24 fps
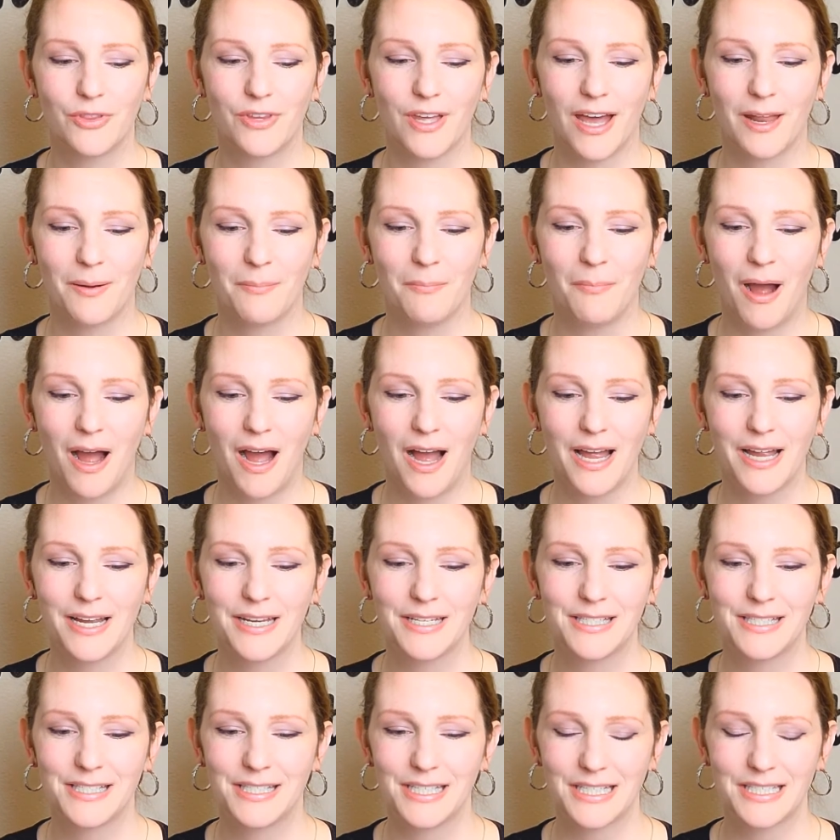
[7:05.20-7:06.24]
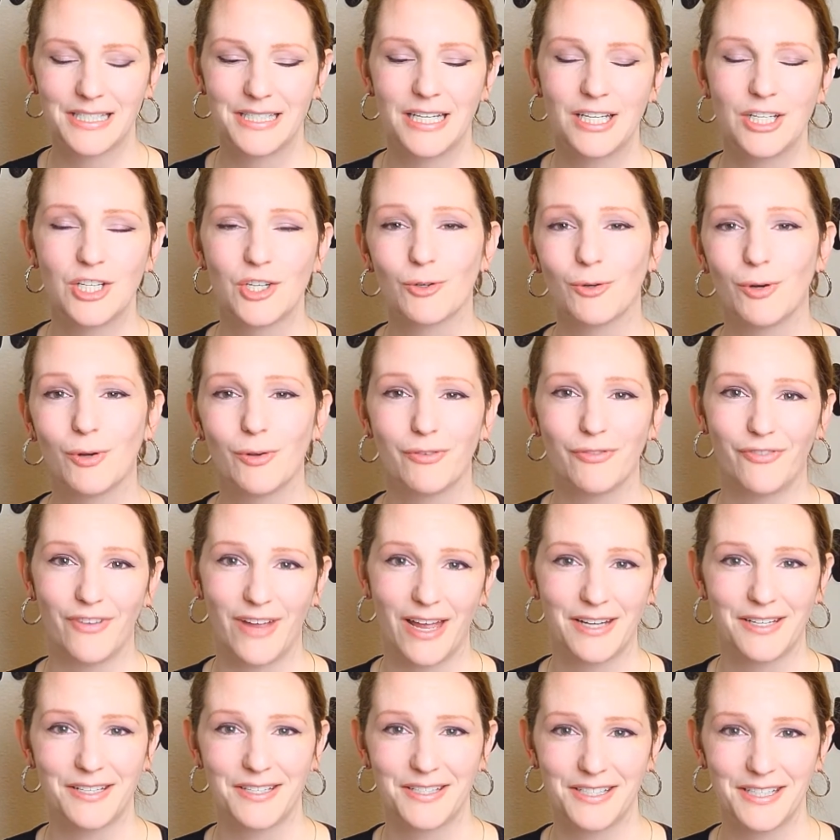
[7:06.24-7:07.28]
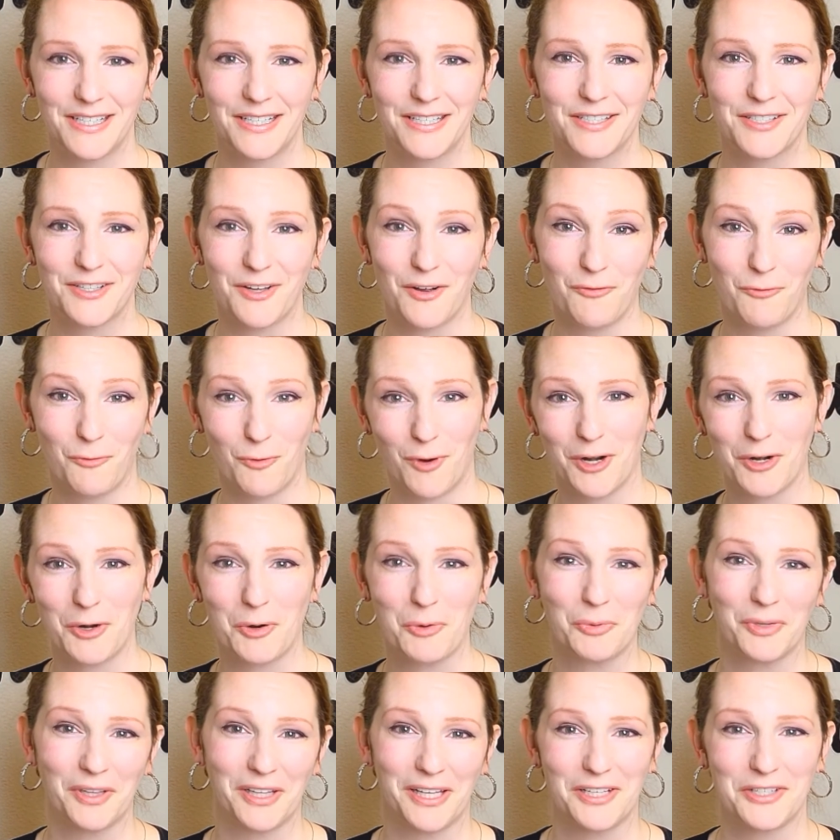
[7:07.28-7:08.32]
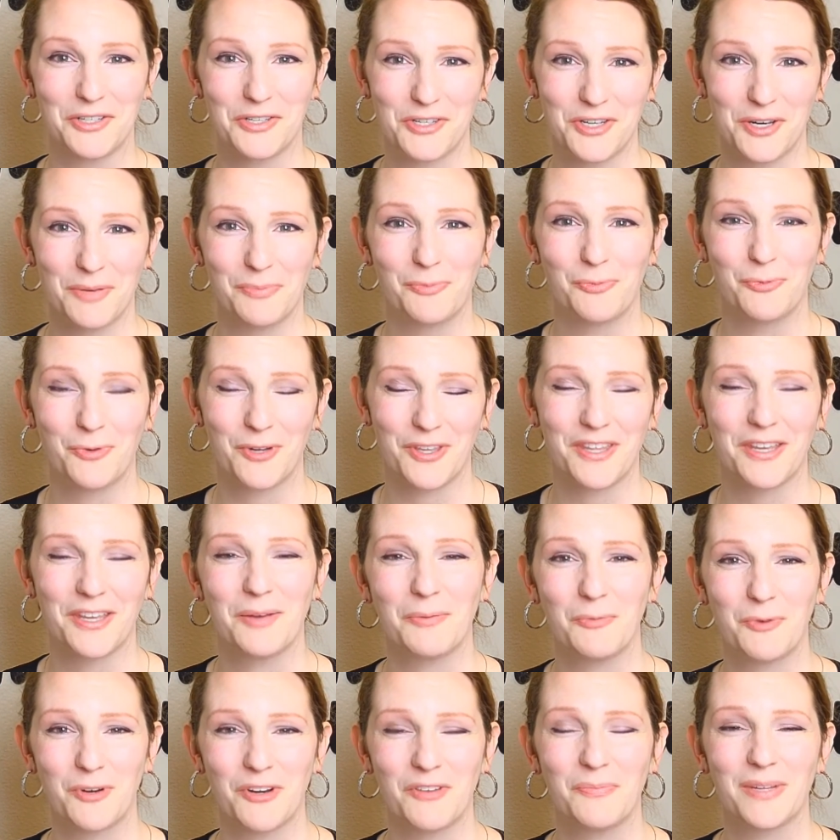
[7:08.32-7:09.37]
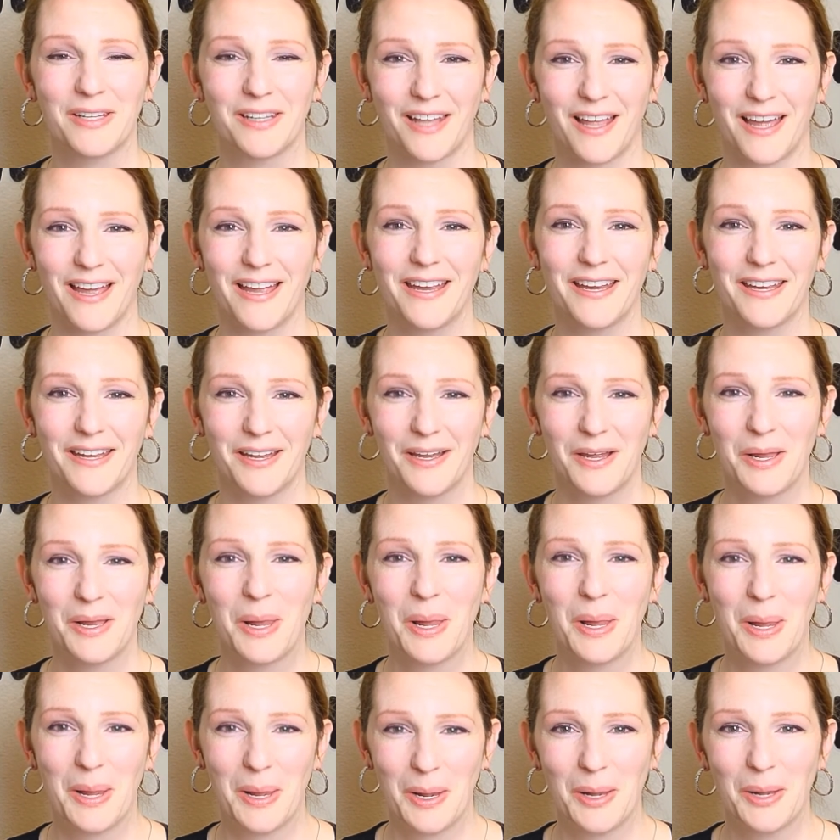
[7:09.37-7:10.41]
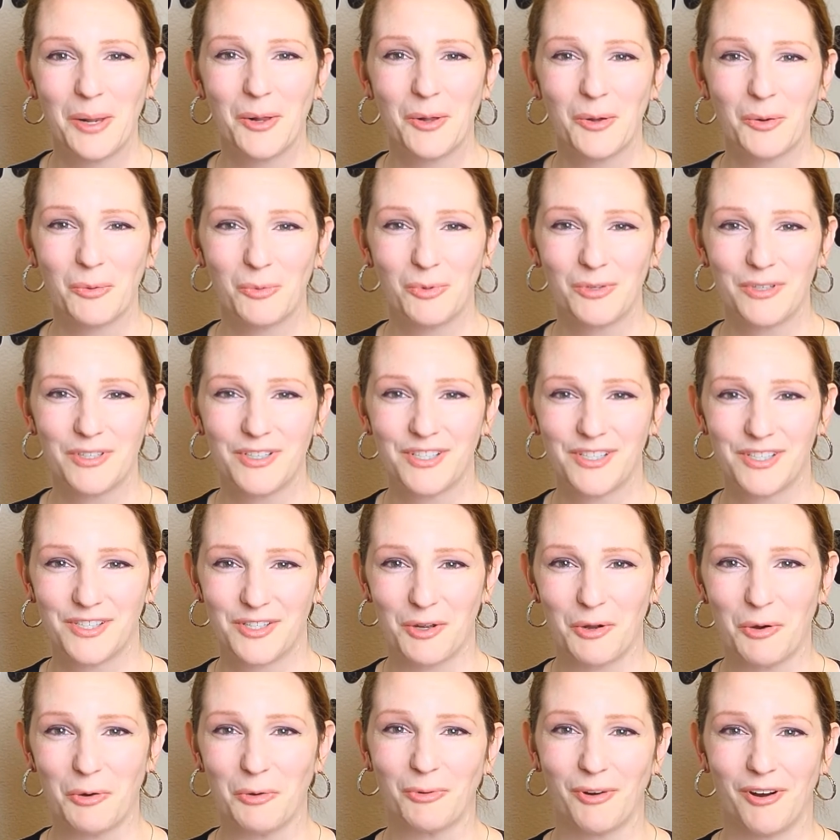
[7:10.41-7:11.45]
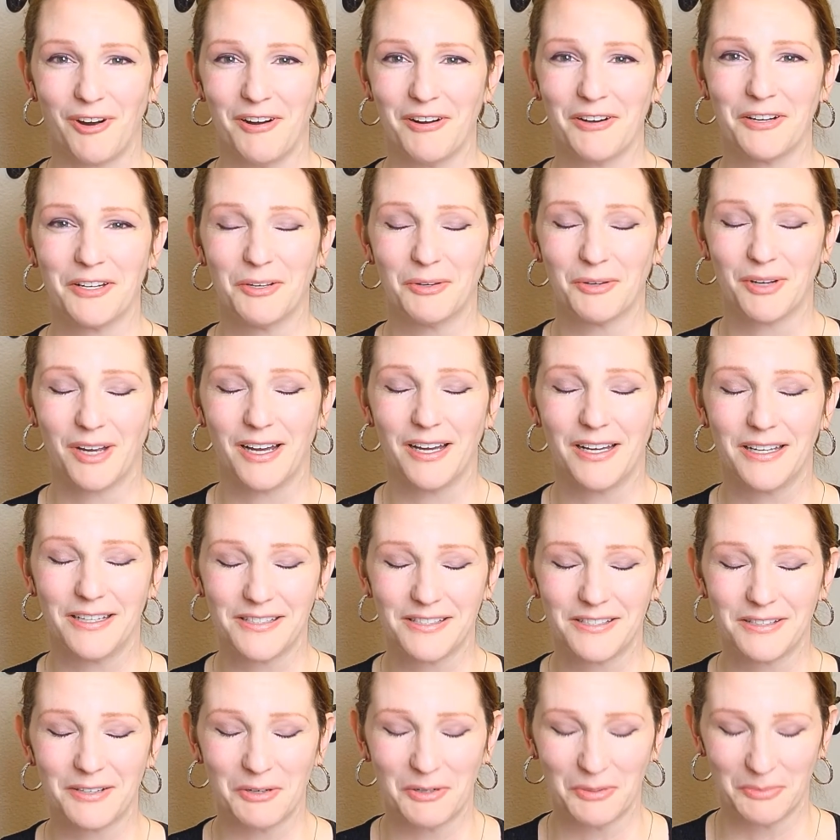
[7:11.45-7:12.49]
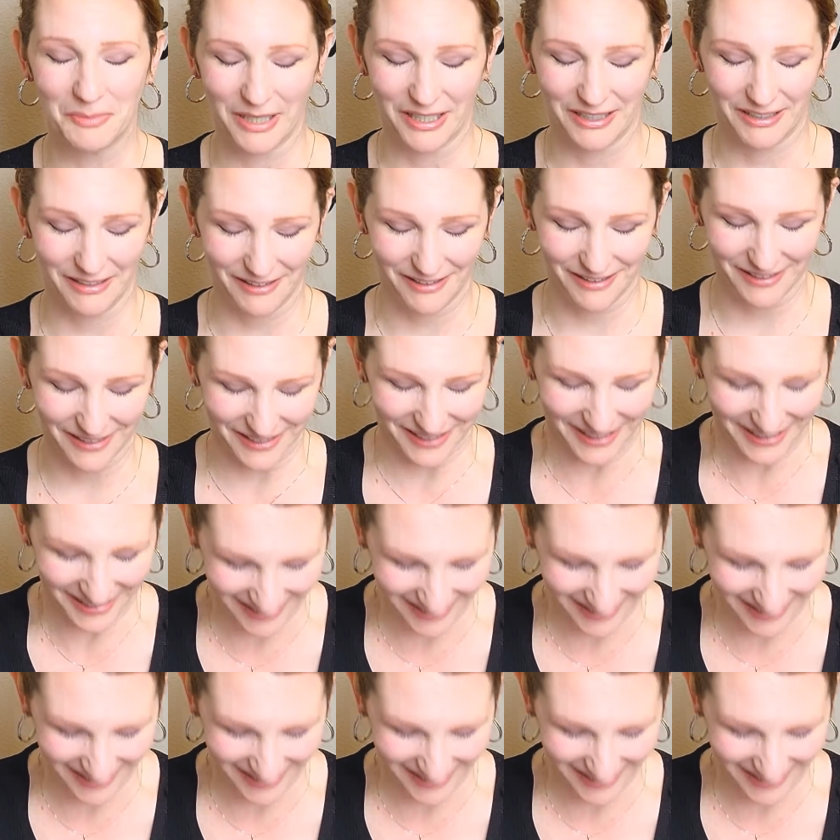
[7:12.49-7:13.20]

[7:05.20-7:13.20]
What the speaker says: that my 16-year-old fantasies of what a relationship with him would have been like were so wrong, you guys. Oh my God.